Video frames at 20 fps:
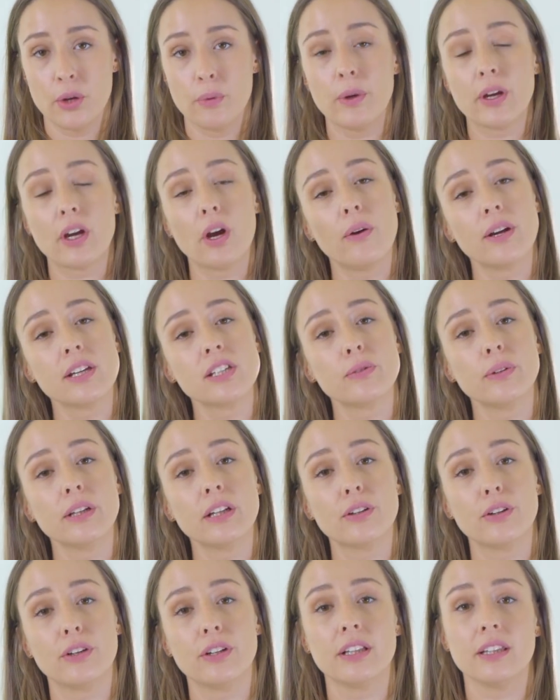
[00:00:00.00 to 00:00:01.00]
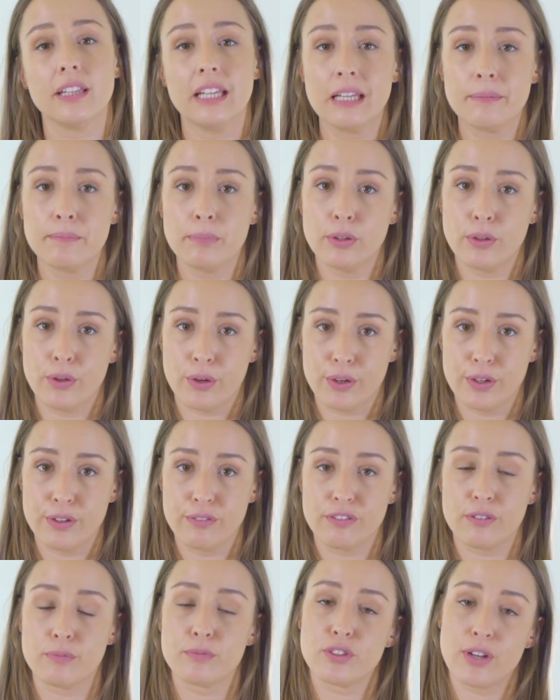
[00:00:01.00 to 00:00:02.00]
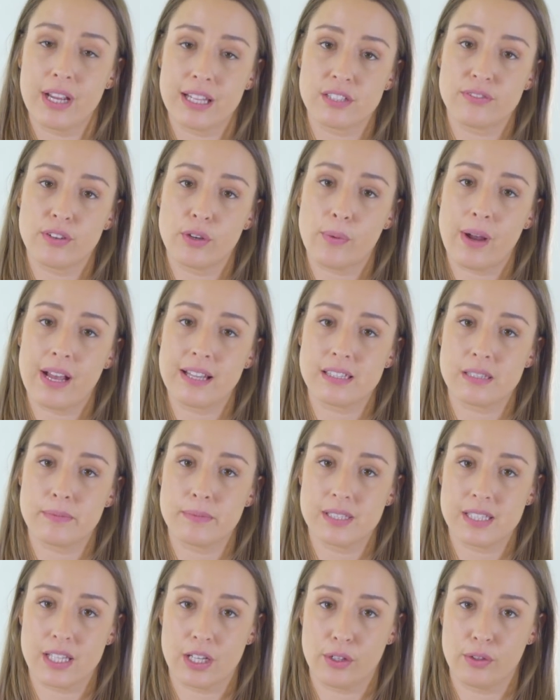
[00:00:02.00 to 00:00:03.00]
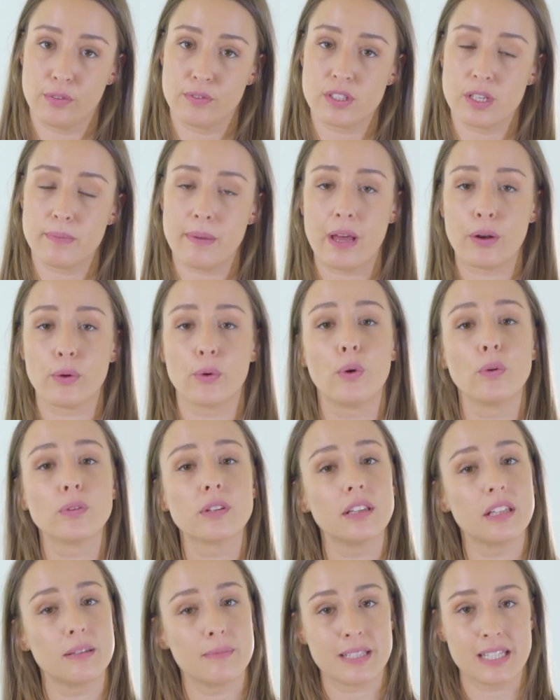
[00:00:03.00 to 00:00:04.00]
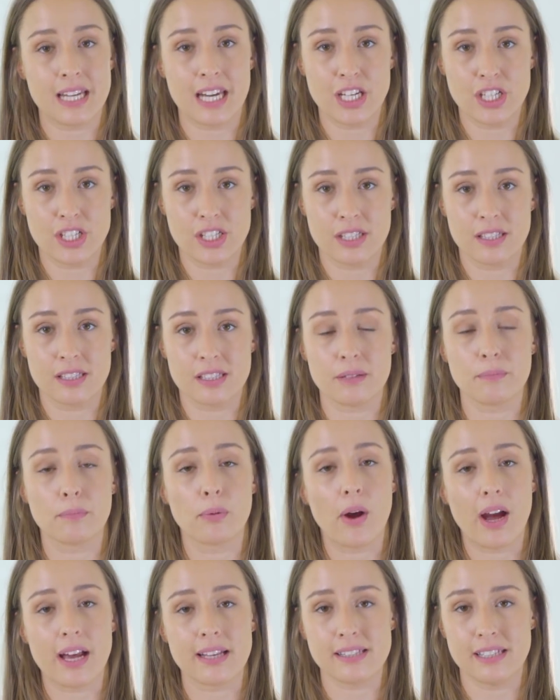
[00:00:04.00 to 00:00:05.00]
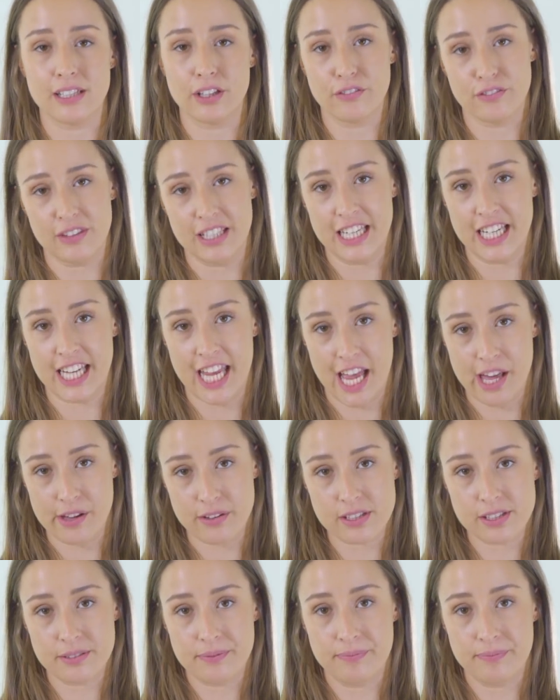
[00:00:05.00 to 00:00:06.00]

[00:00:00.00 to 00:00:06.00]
We're going to include a link below from TransferWise themselves about all the limitations and pricing of the account.